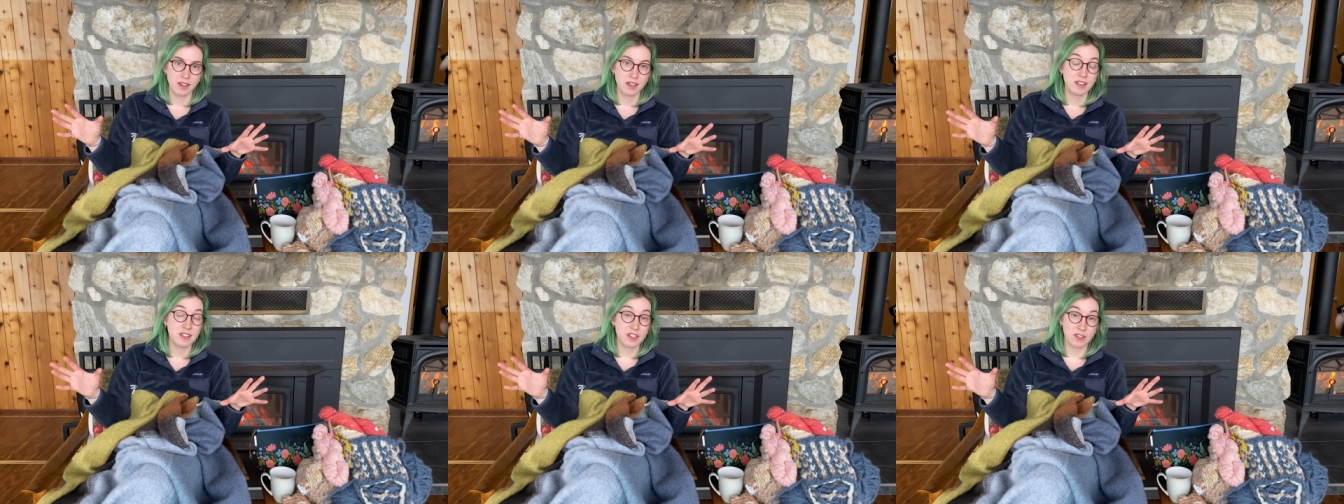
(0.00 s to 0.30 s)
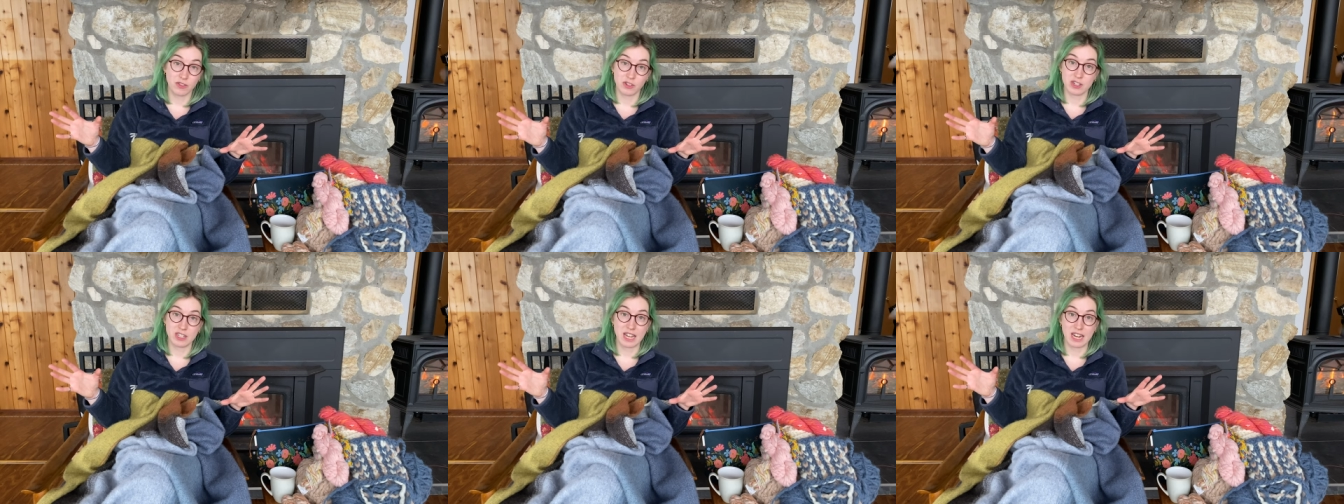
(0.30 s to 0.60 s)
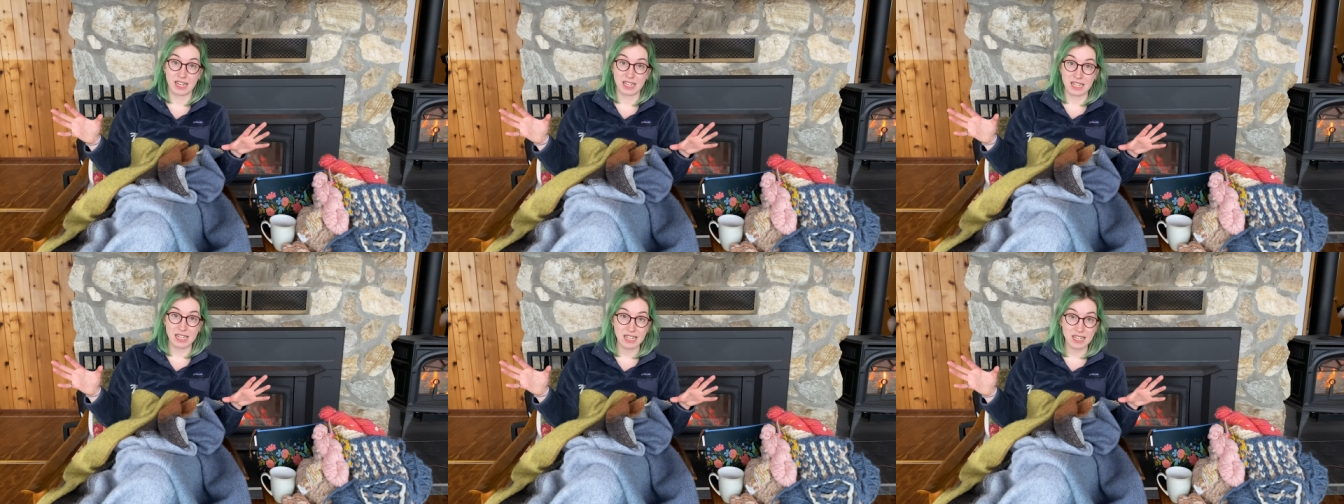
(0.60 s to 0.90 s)
different
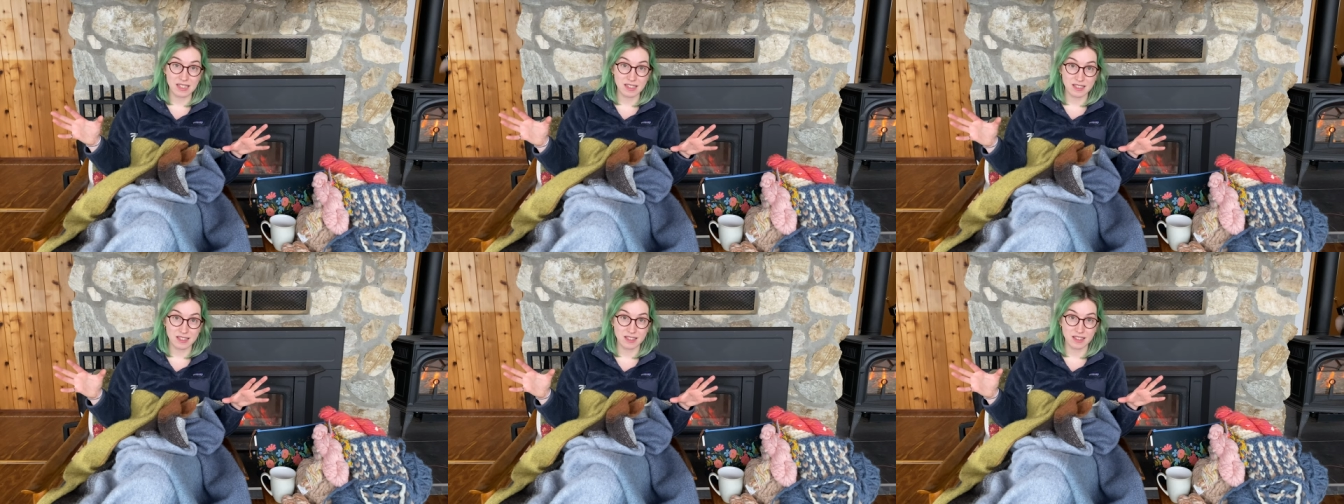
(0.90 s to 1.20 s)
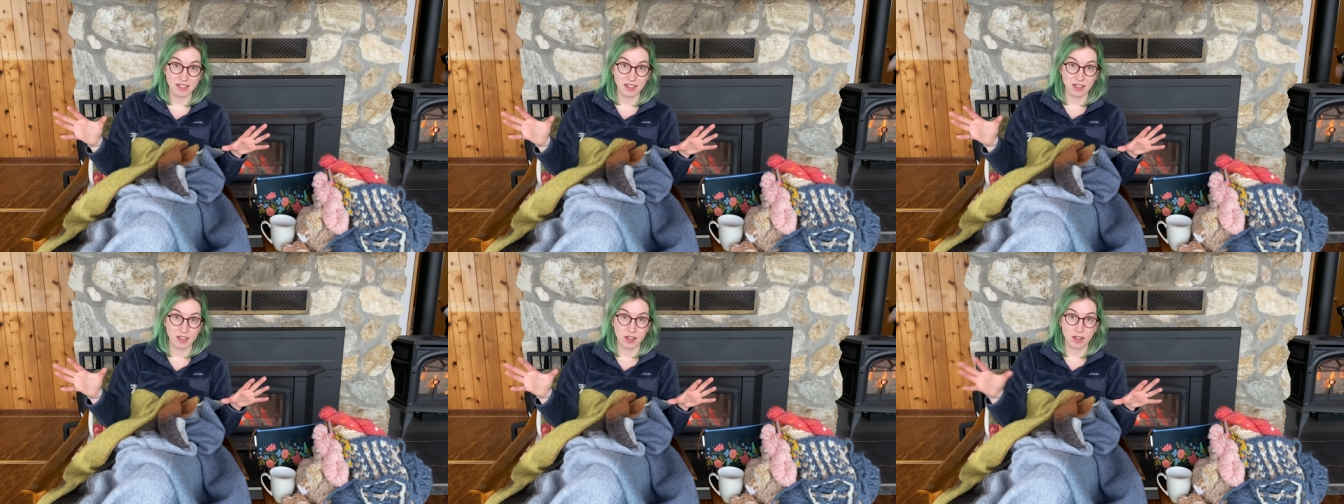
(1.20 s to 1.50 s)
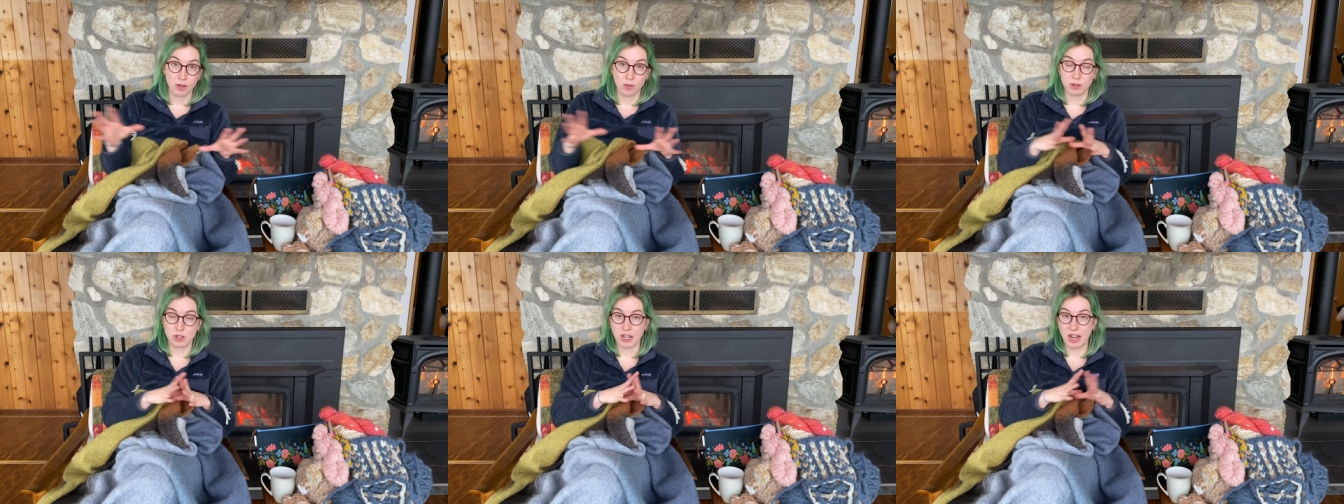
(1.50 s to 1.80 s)
techniques
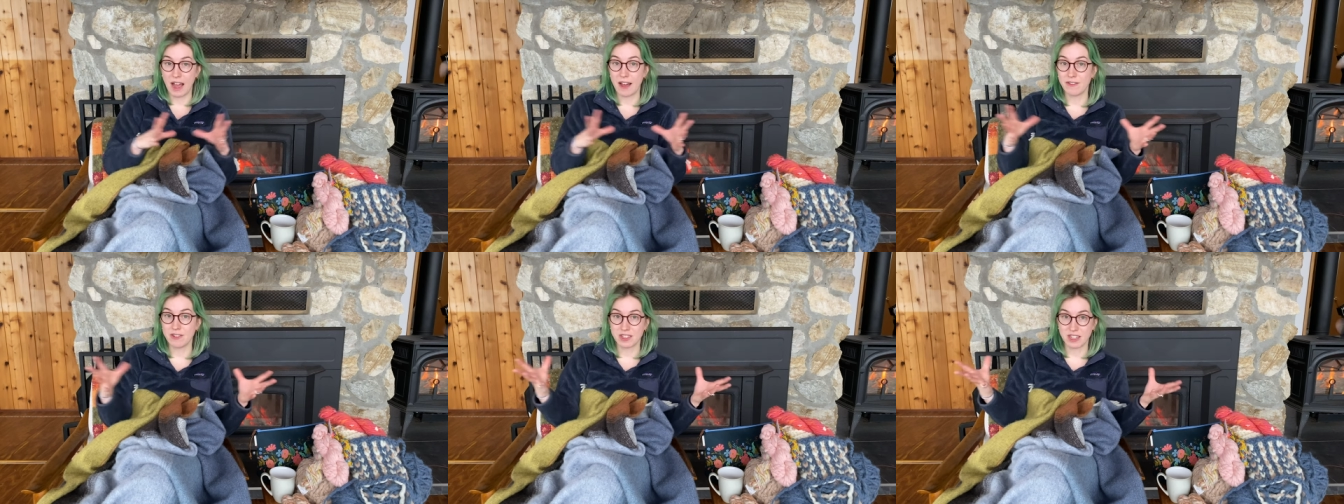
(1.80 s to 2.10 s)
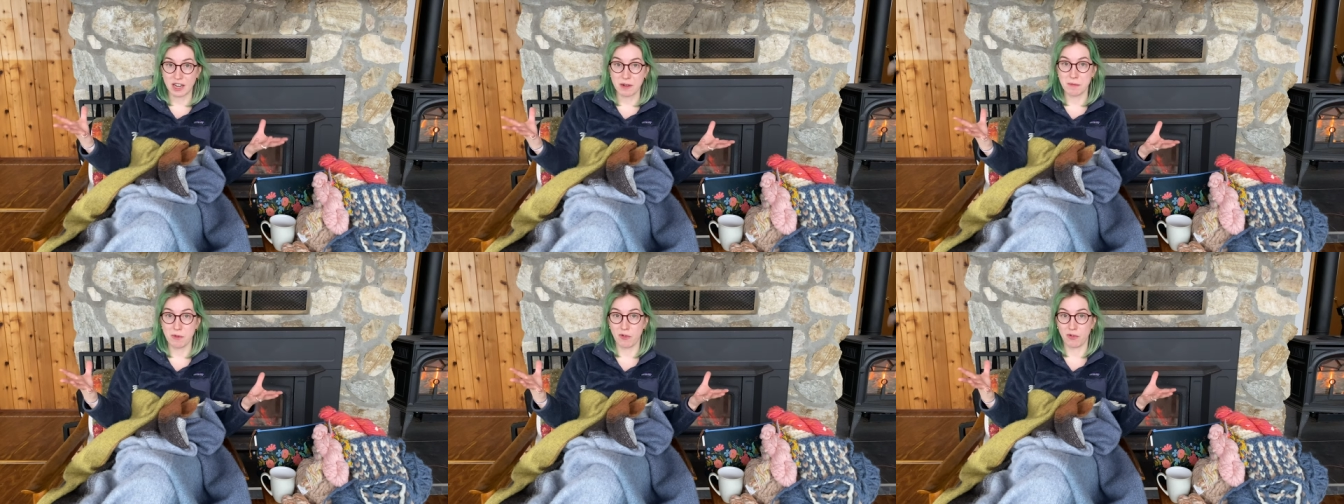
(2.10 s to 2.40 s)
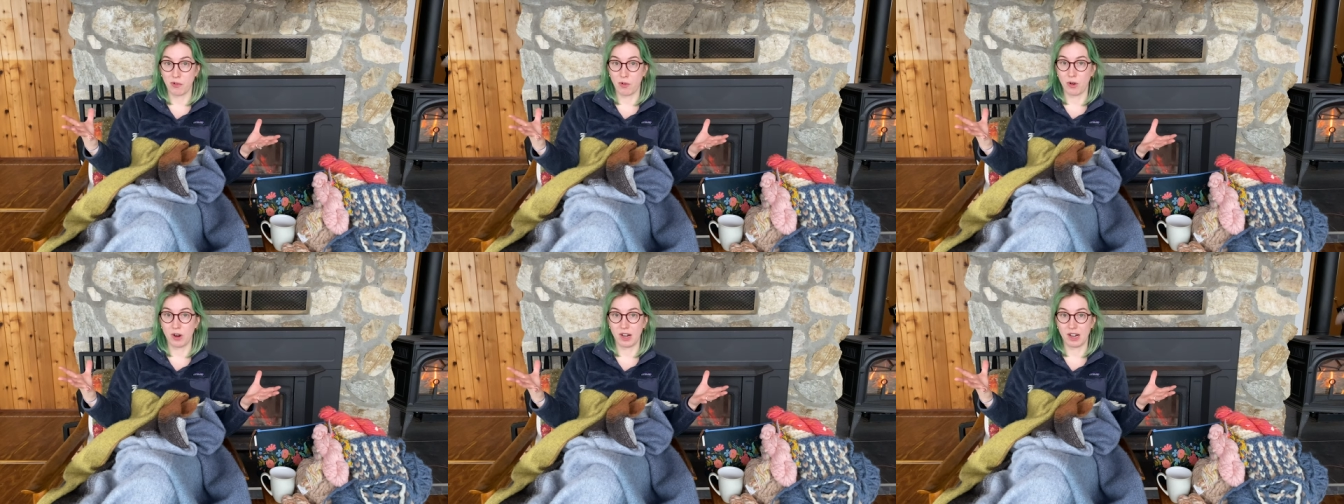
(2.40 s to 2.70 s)
which I haven't done
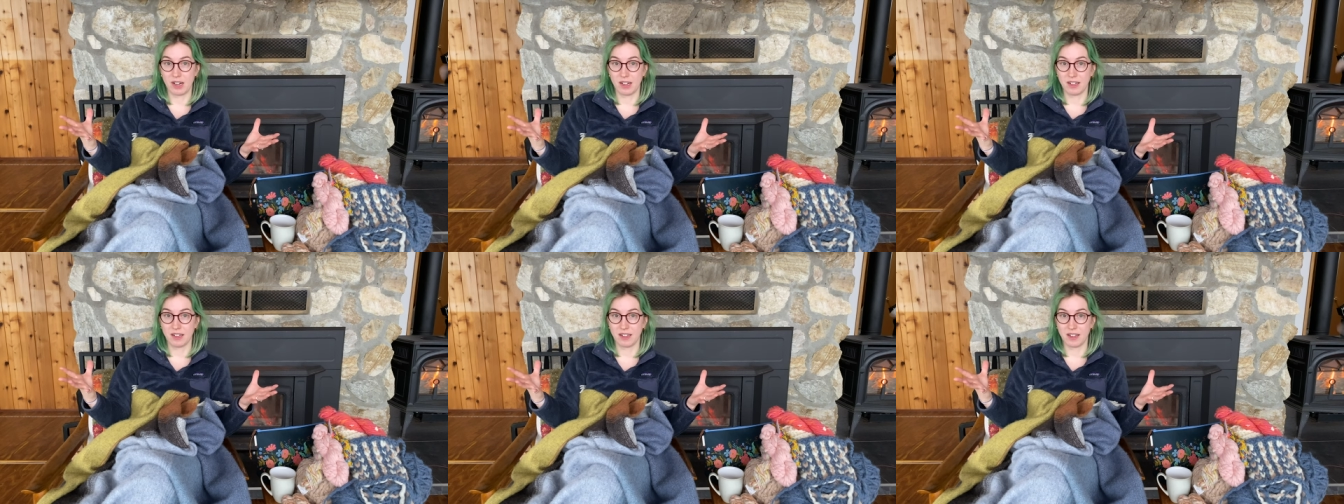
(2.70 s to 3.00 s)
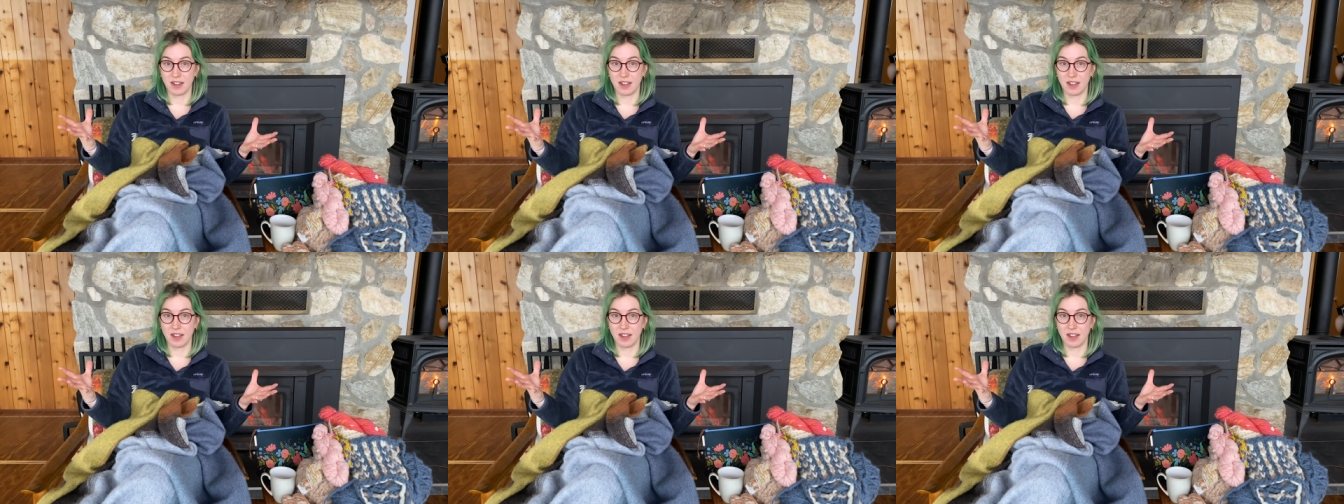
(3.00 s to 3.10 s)
before.